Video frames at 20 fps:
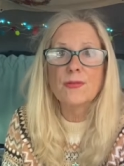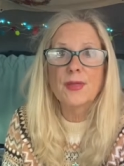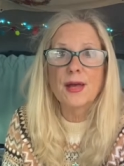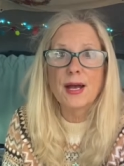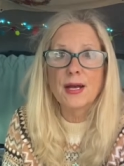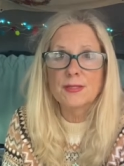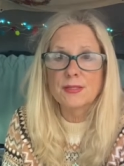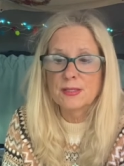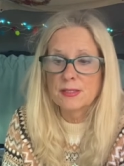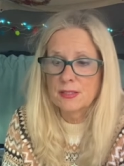
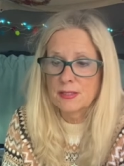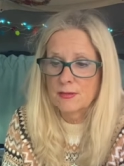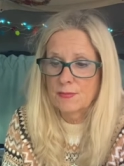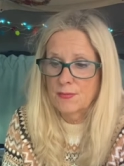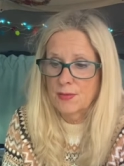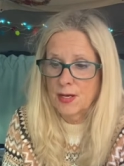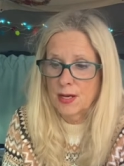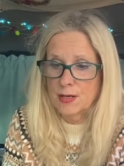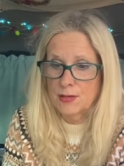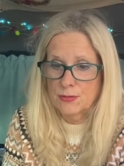thousands of
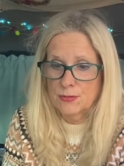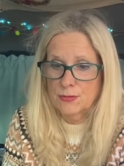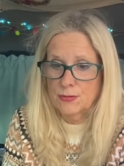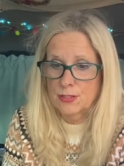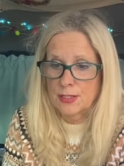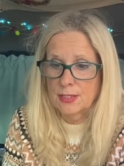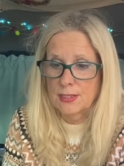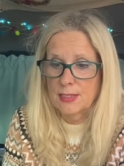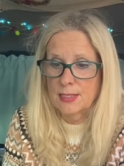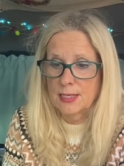
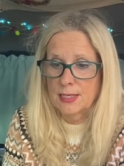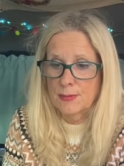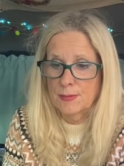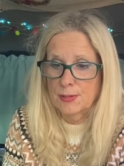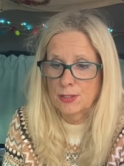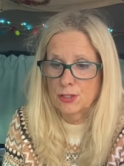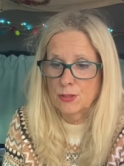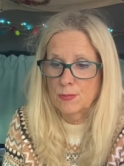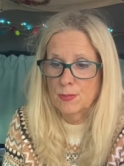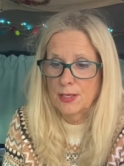dollars in
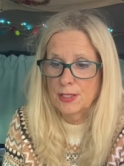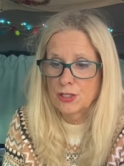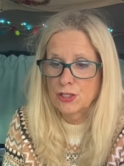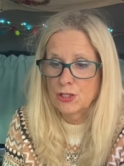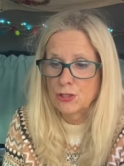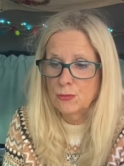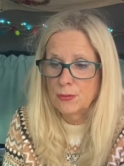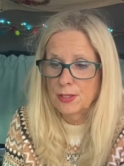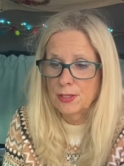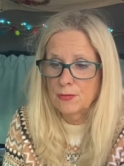damage by
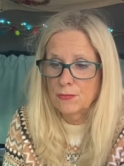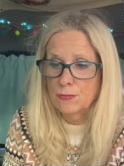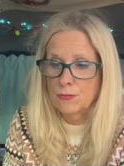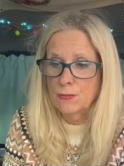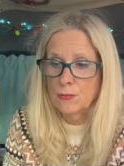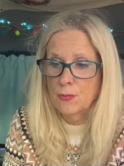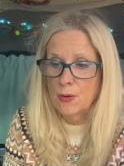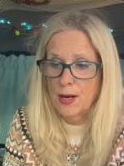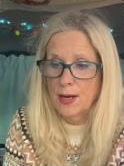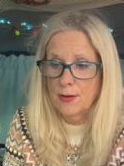chewing
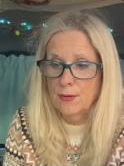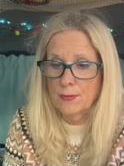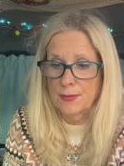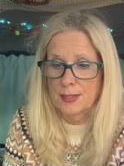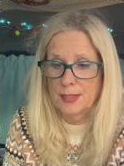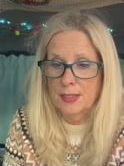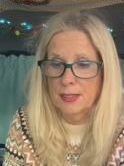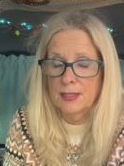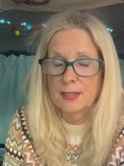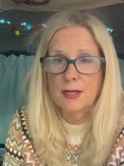through
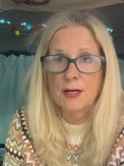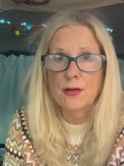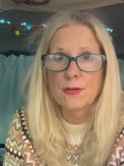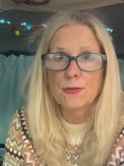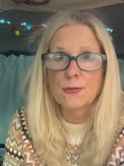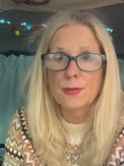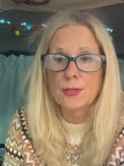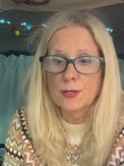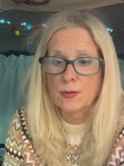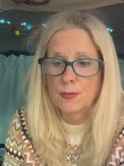wiring and
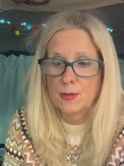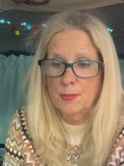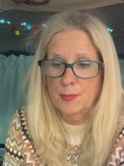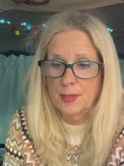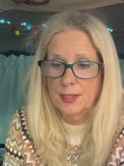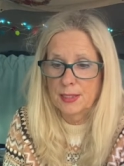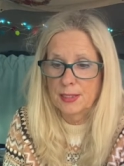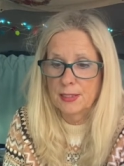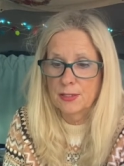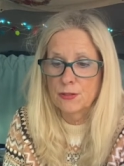other
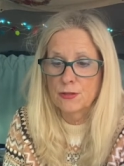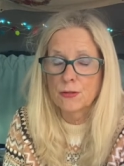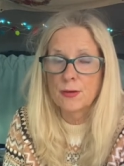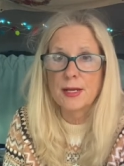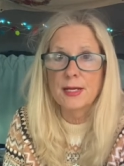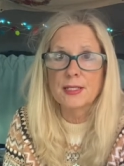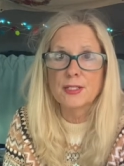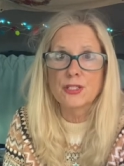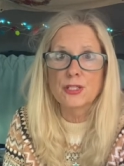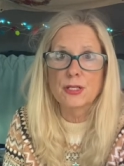equipment in your
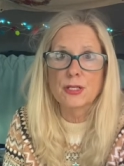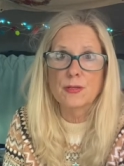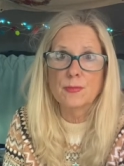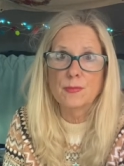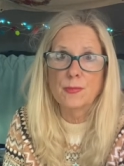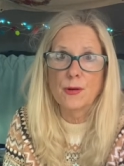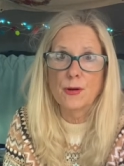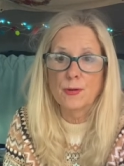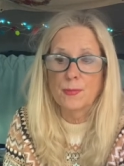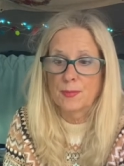engine
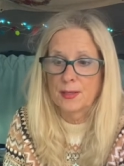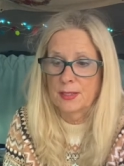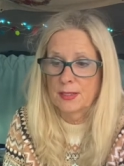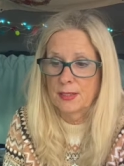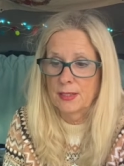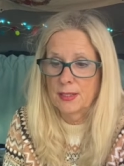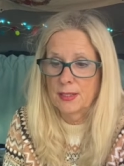compartment.